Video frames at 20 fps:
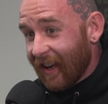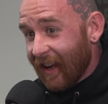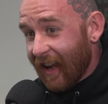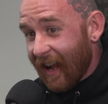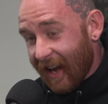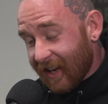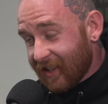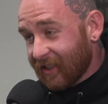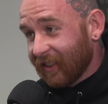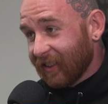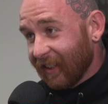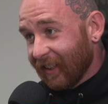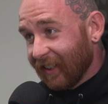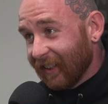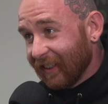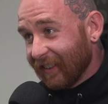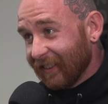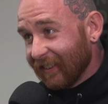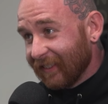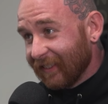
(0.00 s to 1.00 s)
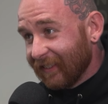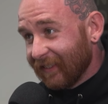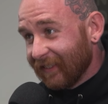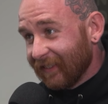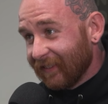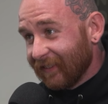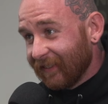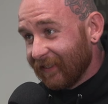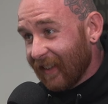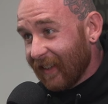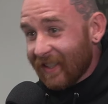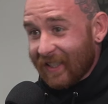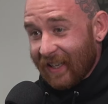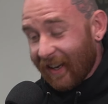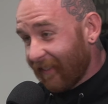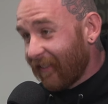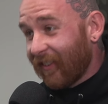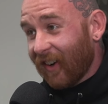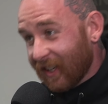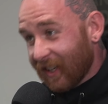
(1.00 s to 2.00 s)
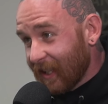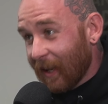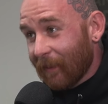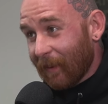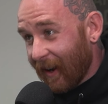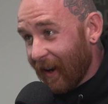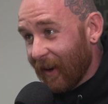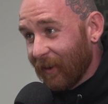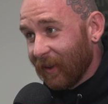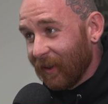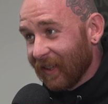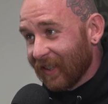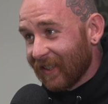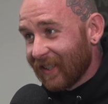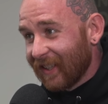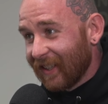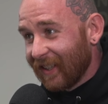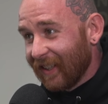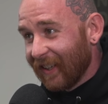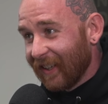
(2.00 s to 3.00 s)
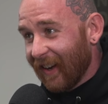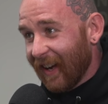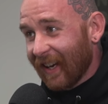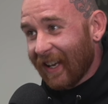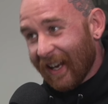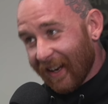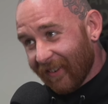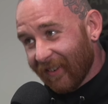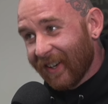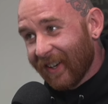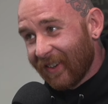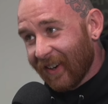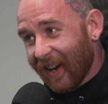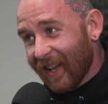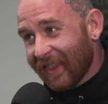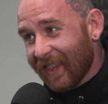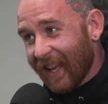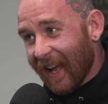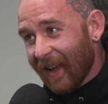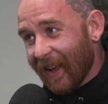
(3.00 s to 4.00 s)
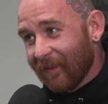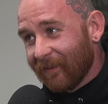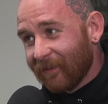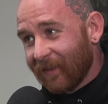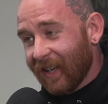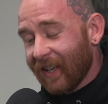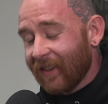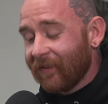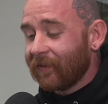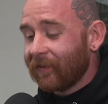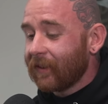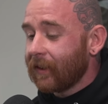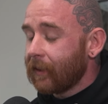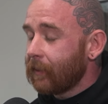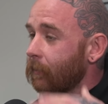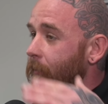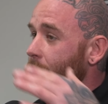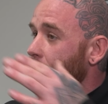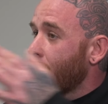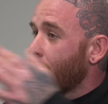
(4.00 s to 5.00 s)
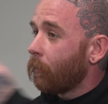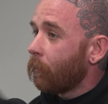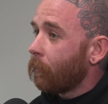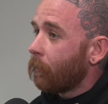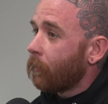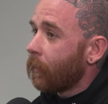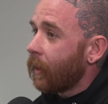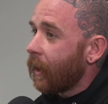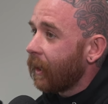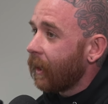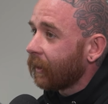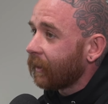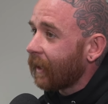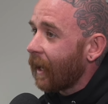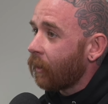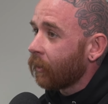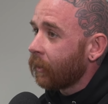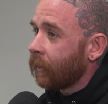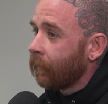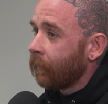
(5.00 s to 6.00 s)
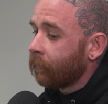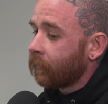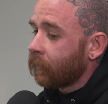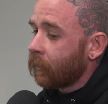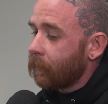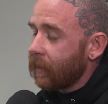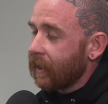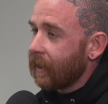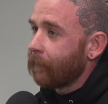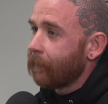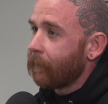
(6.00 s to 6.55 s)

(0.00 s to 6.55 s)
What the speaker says: actually, that's kind of fucked up how it was. I kind of regret that, but it allowed him to be the